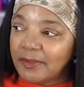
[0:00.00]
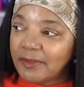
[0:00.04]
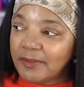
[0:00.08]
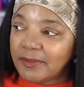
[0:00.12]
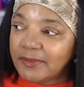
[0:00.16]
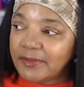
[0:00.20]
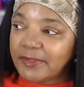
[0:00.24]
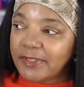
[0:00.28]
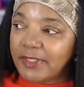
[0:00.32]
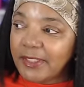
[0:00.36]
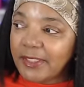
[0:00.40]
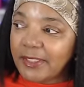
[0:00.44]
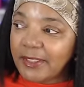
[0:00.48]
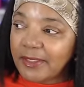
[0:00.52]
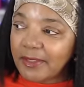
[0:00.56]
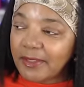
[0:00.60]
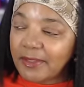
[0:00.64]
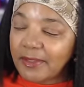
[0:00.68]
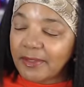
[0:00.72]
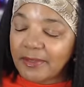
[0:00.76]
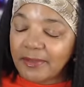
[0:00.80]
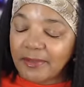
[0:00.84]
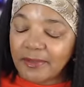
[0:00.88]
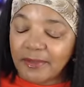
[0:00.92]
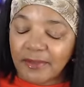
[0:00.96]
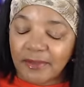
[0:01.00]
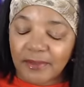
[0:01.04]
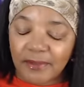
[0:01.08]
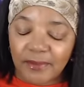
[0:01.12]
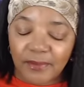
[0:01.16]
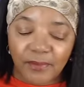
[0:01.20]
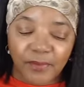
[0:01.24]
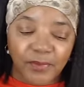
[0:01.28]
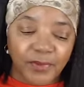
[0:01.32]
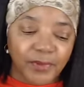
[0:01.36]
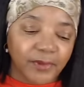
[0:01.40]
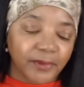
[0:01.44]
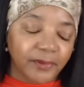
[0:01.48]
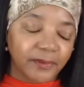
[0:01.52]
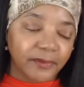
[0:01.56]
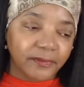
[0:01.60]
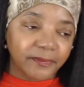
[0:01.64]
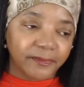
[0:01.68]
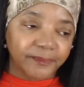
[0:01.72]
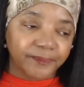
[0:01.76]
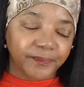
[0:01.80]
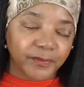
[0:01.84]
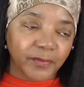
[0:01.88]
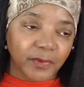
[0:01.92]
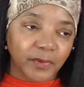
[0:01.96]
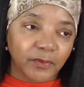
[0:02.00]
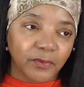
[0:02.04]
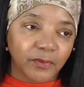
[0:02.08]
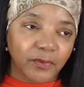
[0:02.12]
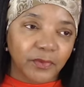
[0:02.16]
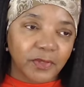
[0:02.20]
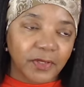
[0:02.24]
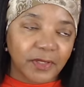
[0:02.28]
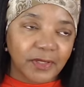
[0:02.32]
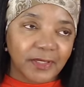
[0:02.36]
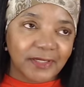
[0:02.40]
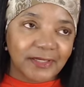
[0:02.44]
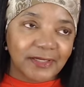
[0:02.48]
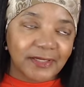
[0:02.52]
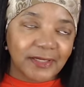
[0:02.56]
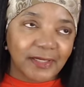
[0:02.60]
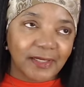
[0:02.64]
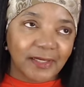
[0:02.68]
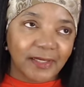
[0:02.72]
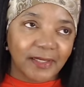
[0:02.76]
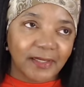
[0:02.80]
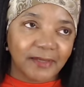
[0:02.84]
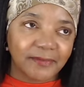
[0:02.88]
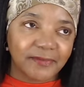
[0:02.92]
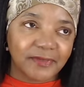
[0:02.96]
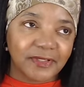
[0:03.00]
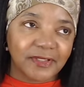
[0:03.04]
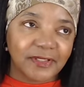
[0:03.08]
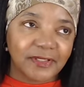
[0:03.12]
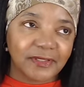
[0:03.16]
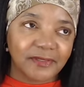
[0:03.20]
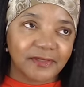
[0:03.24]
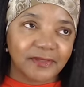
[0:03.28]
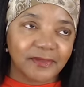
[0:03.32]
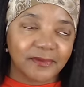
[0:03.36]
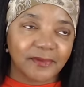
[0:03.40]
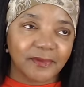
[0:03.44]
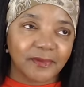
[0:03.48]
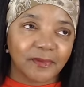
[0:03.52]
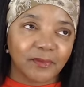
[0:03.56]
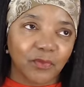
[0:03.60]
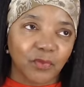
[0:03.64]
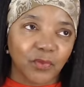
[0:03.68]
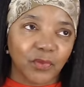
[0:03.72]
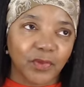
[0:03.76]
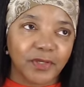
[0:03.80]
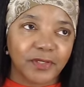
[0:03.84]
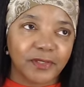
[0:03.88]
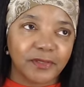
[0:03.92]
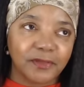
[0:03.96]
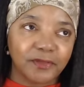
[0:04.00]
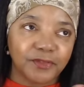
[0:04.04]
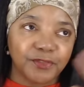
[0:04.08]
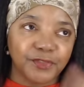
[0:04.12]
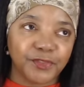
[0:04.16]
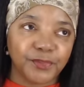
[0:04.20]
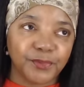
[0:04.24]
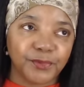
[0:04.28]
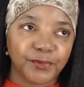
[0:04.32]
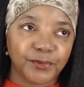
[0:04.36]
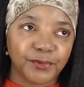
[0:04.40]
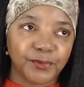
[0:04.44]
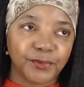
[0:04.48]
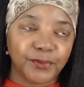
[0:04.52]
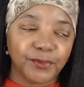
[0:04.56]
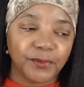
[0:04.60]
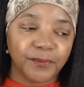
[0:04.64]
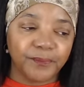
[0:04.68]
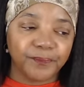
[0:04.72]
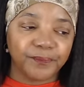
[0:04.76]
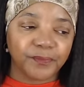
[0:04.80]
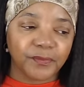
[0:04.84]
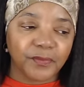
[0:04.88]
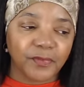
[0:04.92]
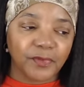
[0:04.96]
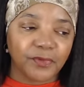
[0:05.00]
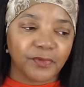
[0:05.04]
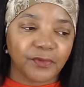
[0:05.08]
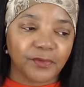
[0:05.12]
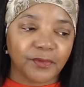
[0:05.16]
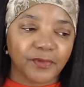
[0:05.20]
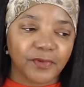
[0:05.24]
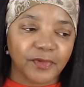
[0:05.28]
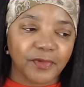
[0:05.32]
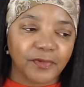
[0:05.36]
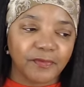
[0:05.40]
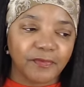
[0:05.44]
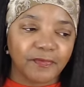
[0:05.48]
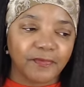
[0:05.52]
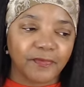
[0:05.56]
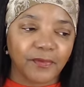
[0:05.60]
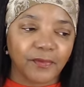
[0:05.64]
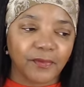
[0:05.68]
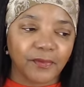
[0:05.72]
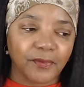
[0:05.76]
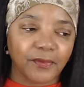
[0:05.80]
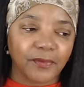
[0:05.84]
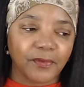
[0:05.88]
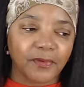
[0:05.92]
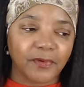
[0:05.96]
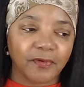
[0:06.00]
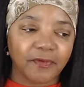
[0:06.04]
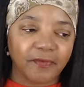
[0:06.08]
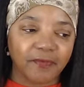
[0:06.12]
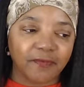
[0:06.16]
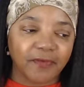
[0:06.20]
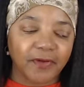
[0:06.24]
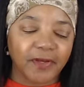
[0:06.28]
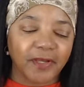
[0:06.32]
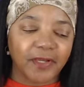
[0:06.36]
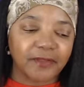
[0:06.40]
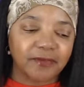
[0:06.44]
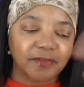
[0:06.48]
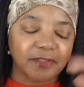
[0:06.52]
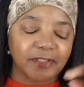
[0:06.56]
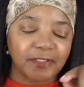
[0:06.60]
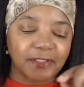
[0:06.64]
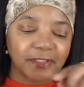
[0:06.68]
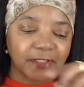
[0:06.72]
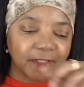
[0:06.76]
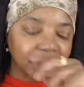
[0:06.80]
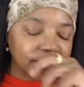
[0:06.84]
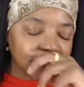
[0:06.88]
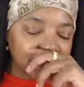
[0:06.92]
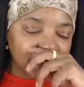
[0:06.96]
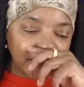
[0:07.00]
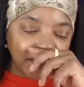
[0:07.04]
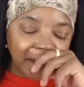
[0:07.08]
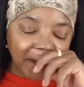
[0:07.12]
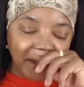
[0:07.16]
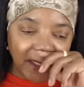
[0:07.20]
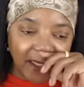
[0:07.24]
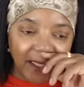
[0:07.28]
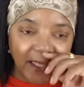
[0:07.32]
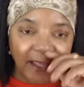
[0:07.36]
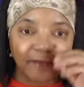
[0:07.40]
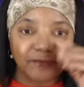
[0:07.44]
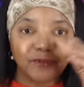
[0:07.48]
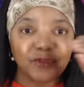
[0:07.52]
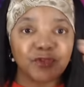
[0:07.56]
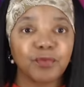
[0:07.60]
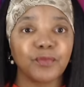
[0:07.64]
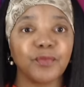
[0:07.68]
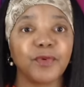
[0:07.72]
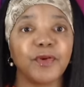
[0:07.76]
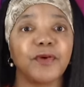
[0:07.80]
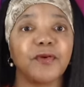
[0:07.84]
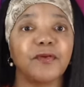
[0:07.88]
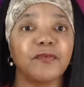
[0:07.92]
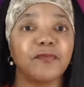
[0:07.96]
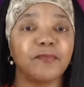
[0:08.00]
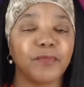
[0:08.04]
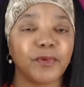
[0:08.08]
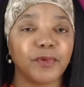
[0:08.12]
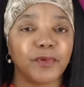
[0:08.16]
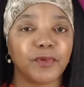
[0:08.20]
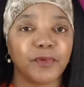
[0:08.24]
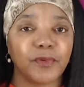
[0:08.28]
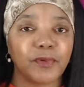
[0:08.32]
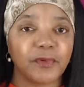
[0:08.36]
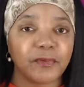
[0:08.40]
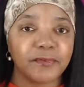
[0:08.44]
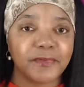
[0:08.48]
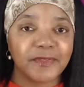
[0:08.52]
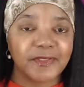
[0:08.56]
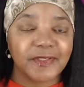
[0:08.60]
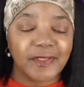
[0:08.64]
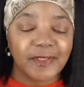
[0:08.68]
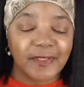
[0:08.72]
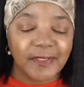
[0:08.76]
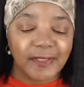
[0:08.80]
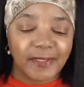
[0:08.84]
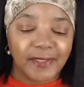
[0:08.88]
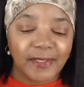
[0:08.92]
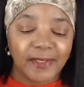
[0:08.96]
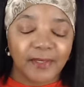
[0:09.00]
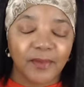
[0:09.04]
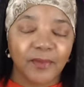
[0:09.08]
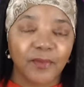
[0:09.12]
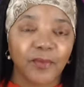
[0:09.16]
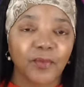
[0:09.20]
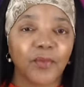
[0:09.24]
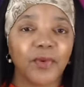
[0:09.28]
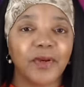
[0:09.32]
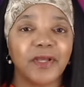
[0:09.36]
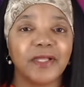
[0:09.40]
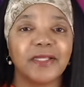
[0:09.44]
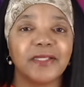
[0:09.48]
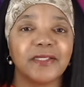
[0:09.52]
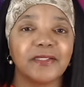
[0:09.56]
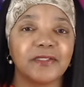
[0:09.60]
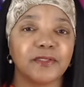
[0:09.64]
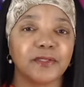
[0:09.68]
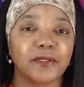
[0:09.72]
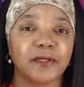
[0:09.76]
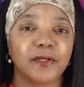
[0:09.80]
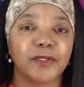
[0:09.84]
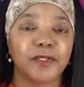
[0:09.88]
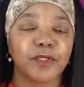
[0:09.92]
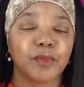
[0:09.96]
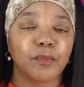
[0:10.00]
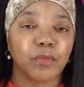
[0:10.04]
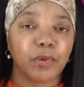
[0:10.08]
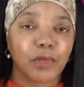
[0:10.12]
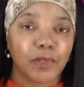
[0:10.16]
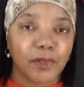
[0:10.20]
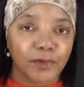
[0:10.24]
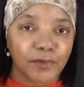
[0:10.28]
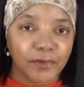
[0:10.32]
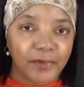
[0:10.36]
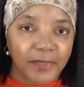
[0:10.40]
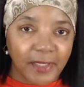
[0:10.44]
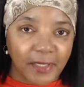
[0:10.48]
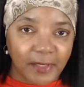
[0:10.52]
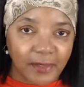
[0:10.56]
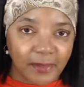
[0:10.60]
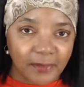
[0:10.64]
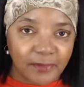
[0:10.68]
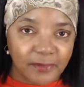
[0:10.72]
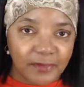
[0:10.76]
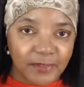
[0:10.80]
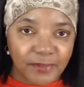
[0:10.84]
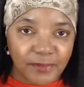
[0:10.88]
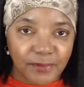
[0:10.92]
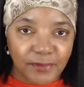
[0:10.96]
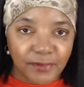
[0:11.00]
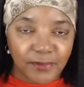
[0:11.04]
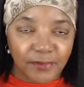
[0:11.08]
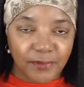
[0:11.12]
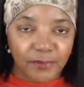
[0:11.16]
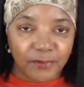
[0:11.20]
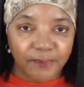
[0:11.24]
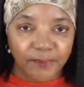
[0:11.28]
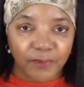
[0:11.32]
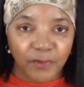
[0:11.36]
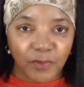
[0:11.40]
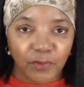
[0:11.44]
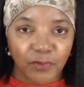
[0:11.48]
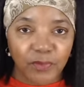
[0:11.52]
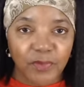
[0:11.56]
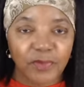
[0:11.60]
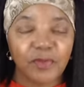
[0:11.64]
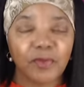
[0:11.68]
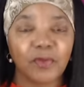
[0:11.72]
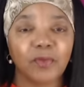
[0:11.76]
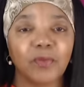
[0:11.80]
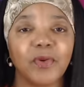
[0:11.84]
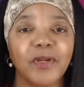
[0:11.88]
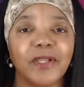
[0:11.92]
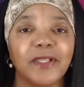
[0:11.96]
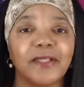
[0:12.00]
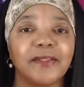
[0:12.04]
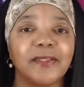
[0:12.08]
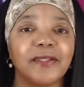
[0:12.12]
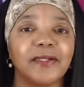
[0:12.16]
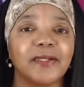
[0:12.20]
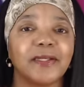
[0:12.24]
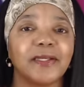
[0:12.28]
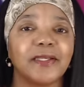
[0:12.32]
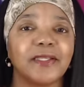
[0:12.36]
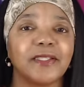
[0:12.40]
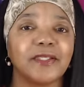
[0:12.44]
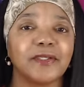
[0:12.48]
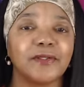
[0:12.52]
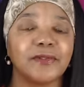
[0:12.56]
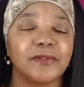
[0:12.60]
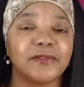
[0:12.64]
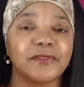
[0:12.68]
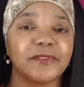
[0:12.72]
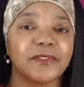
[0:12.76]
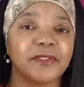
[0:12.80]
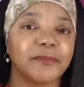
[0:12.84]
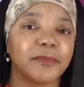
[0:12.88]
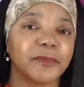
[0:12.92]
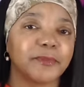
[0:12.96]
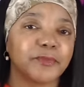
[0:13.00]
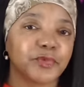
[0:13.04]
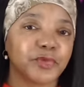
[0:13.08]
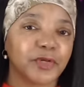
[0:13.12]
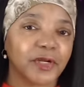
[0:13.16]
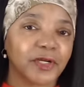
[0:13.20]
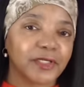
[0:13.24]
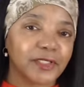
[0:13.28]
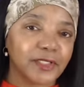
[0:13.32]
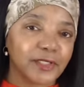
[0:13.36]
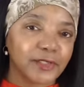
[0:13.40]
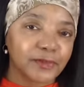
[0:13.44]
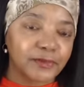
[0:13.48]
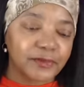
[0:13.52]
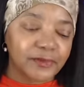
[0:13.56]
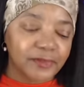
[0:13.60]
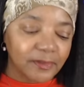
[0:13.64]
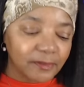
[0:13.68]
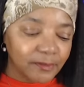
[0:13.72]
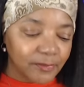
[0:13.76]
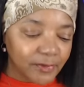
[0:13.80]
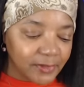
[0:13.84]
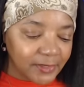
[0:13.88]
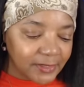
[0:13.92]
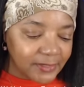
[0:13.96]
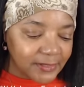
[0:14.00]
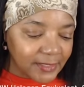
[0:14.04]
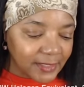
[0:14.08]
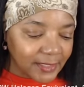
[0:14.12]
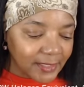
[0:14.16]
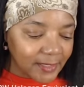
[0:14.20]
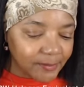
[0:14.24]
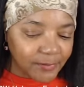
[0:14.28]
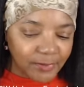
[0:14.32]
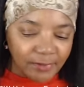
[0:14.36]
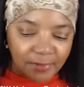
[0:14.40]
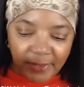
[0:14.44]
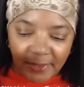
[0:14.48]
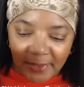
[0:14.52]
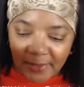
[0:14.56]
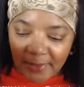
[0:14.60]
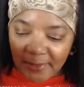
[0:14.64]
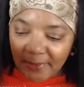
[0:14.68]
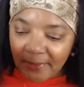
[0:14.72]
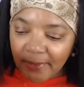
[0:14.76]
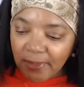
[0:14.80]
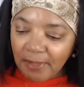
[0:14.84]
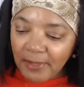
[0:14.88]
10, well, what did I say? I have six of them. One, two, three, four, five, six. So I have 12 bulbs one has already blown out. So with the way that I use them, I'm trying to use them on a timer now